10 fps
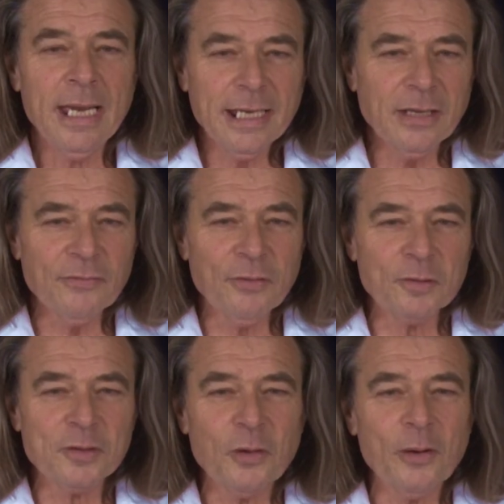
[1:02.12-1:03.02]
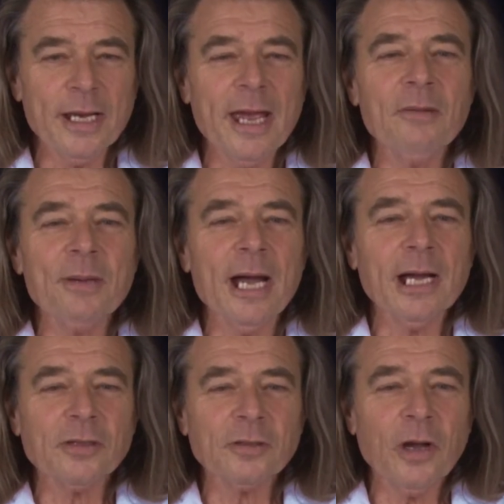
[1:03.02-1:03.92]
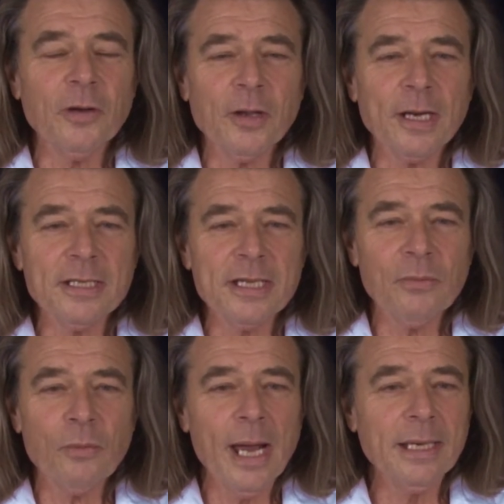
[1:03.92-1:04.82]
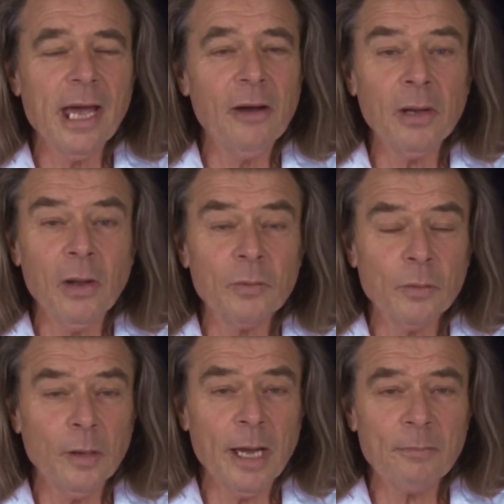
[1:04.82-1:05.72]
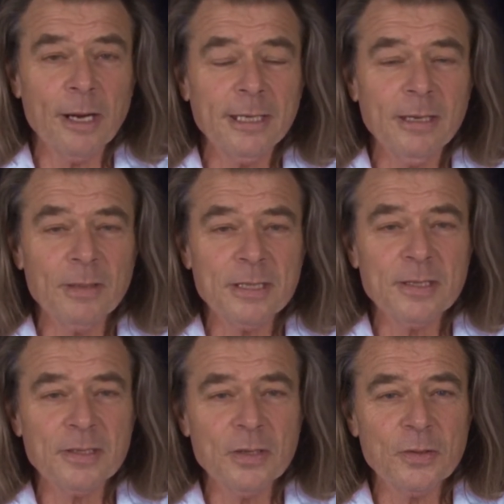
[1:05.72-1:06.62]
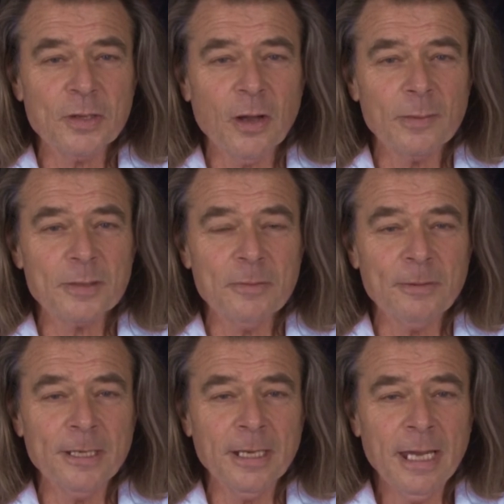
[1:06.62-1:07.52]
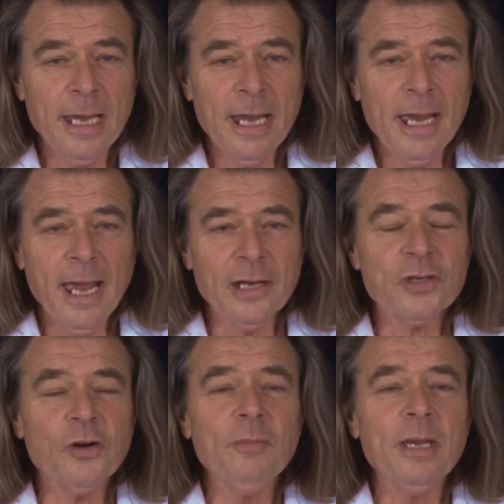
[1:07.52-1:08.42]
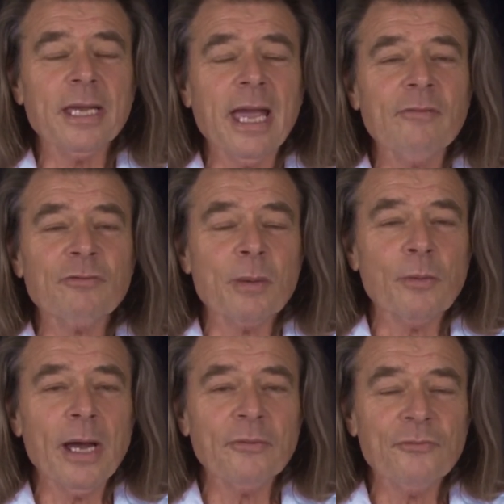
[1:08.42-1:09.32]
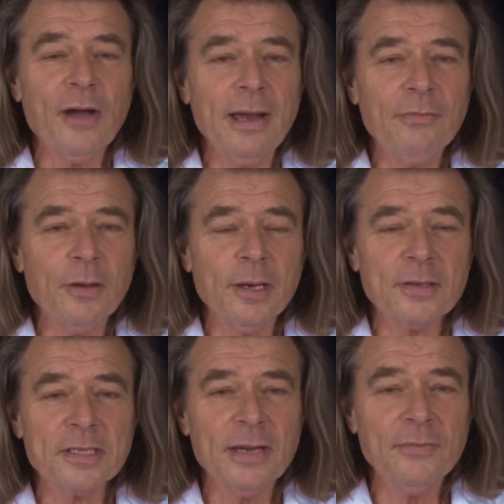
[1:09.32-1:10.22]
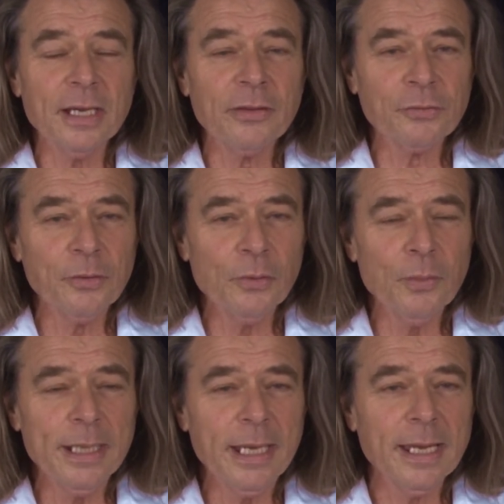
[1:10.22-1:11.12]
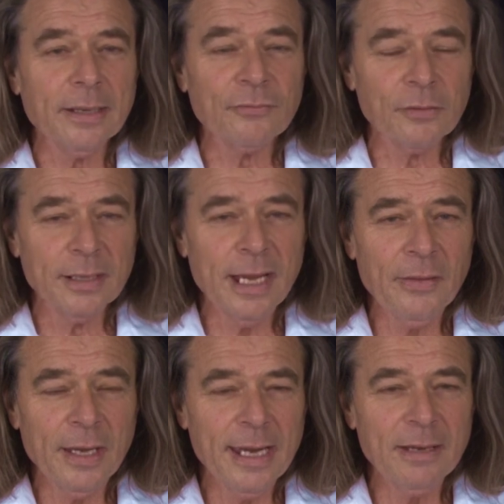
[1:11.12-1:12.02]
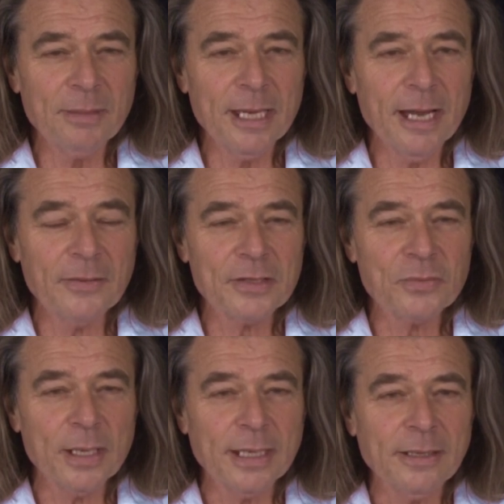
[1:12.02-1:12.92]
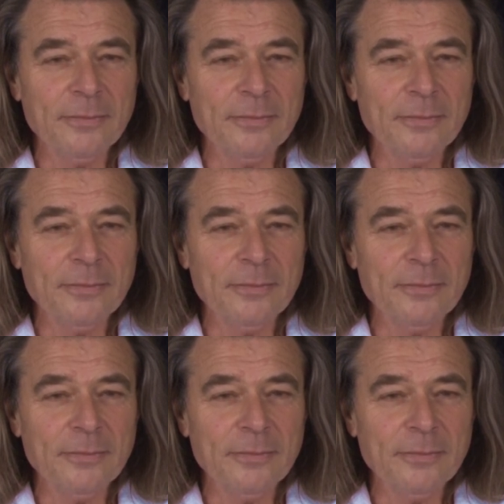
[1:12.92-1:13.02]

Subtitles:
Get the full story at nbr.co.nz right now, along with all our breaking business news, columns and opinion. And join me again from around 5:30 this evening and through the weekend for another NBR This Week.